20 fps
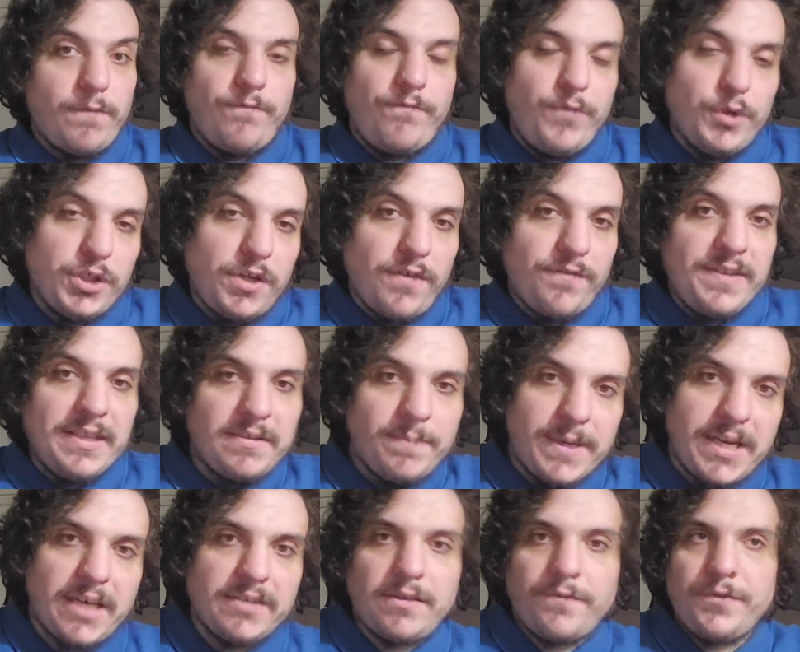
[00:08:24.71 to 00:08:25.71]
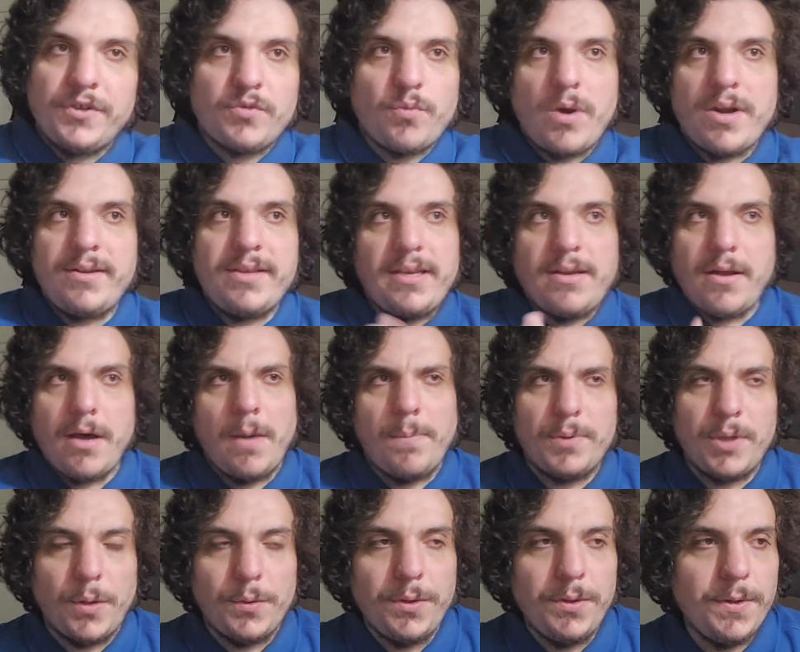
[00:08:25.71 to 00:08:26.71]
version of this because the first one didn't
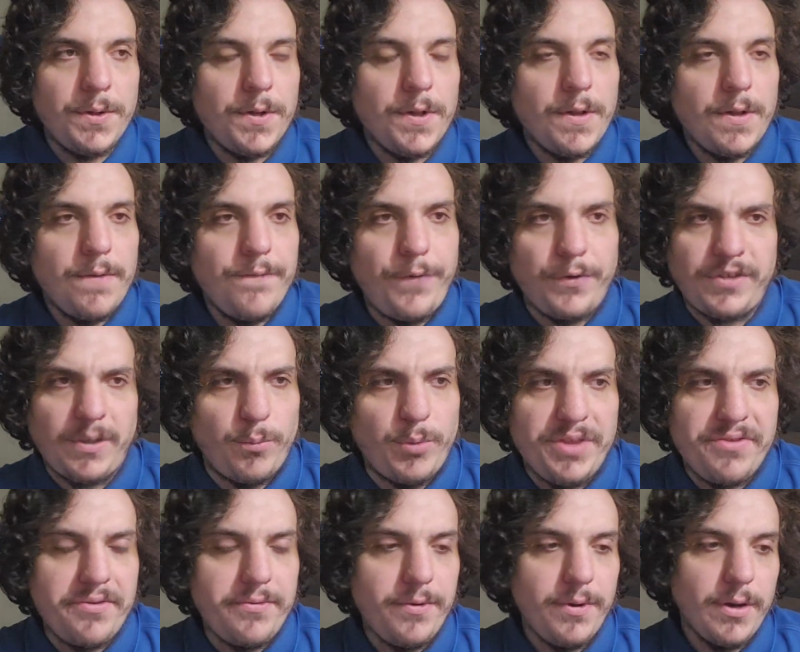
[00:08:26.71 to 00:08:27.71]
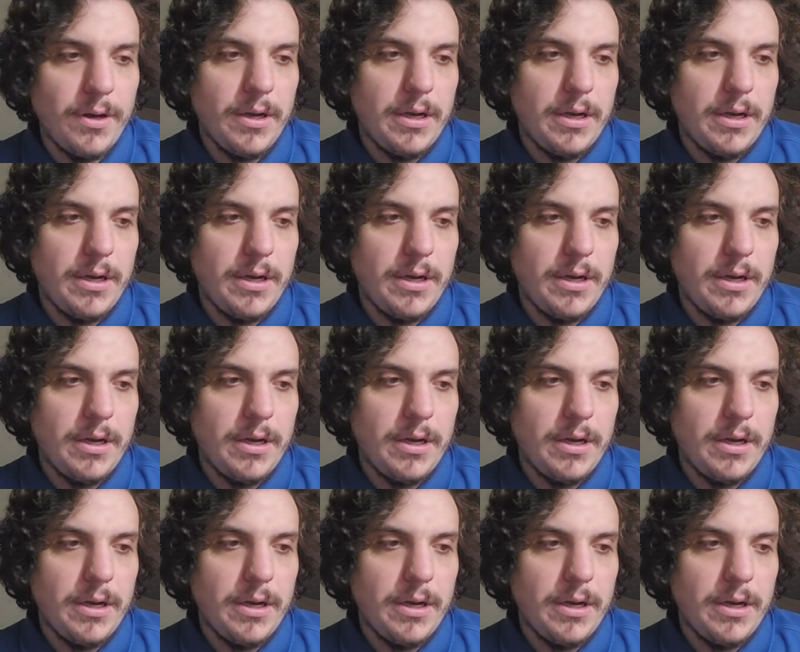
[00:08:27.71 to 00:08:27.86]
upload for some reason,